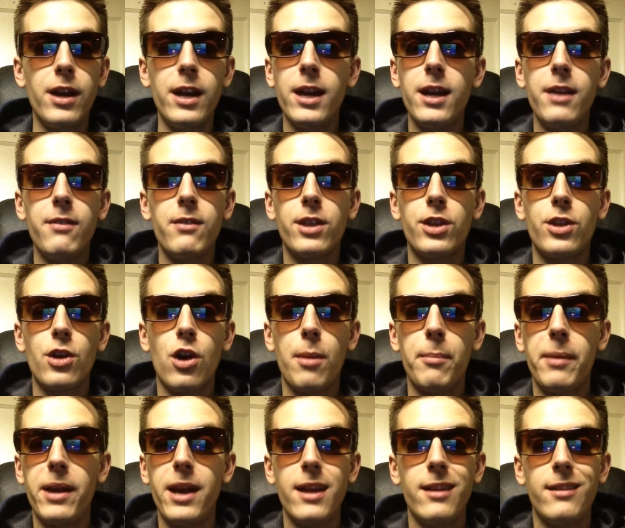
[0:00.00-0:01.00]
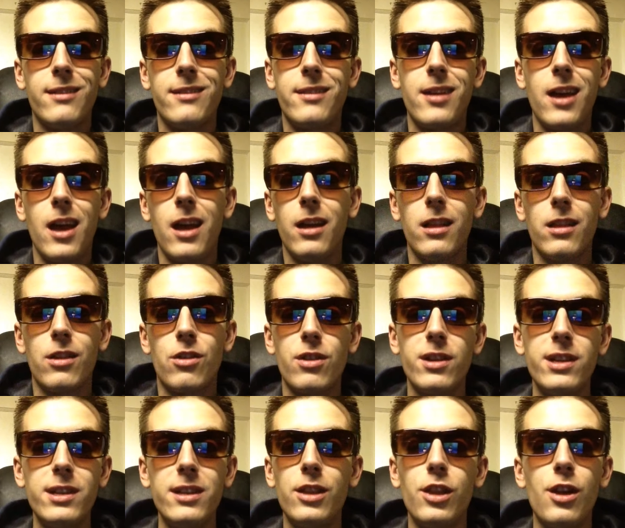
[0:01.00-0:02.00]
He didn't even dominate Taylor.
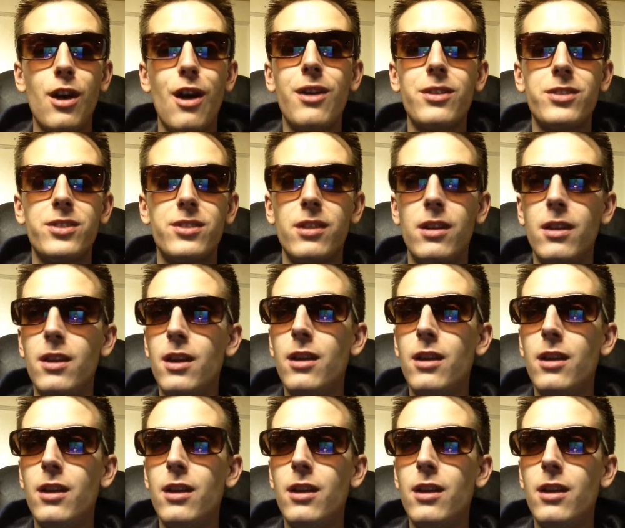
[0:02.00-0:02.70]
He lost